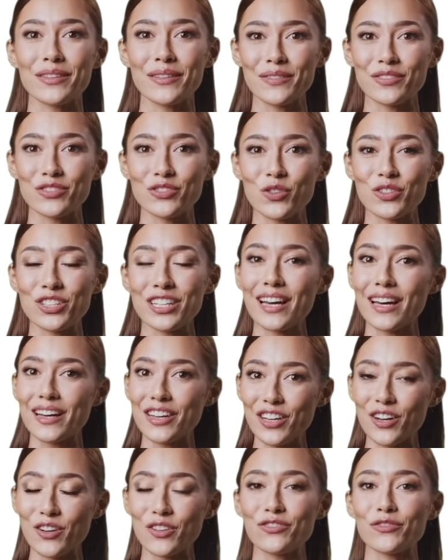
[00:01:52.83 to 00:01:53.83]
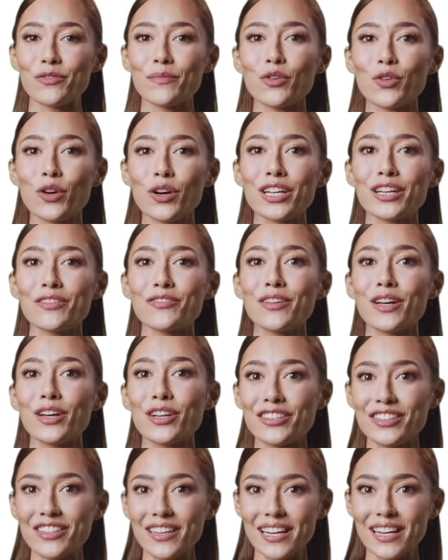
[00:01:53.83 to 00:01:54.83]
Sorting acute from chronic
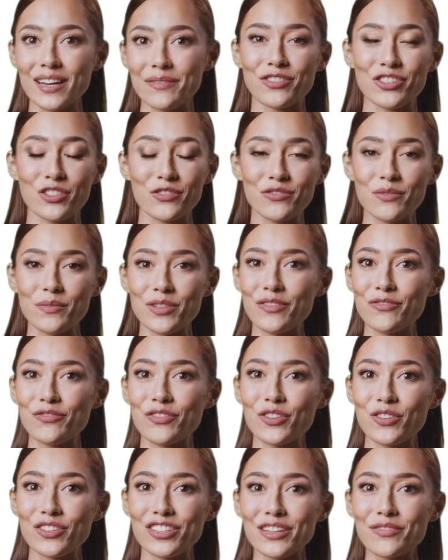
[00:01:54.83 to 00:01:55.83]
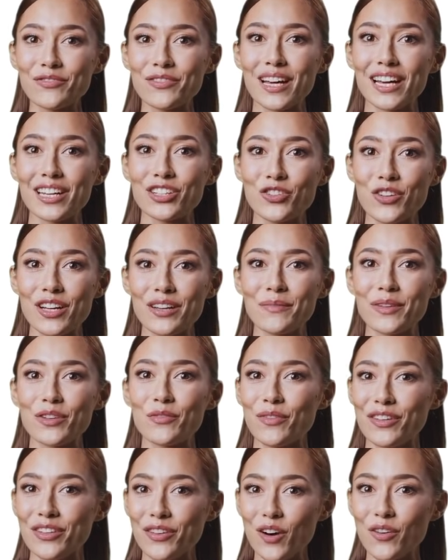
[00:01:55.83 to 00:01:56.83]
first keeps you from confusing flare treatment
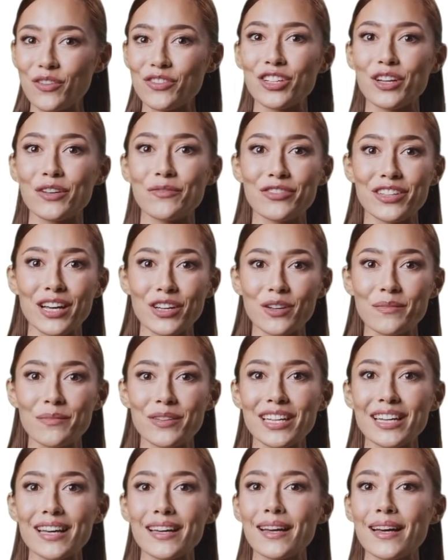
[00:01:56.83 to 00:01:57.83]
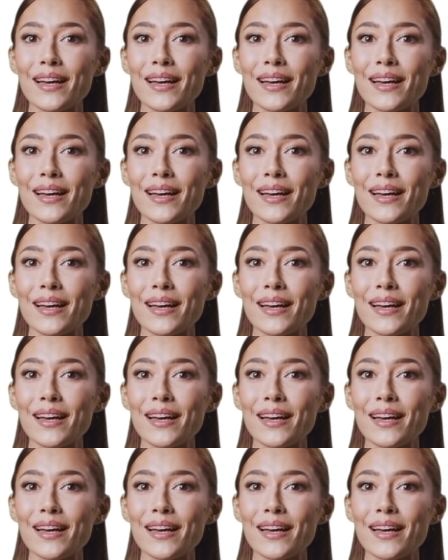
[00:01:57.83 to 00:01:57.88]
with long-term therapy,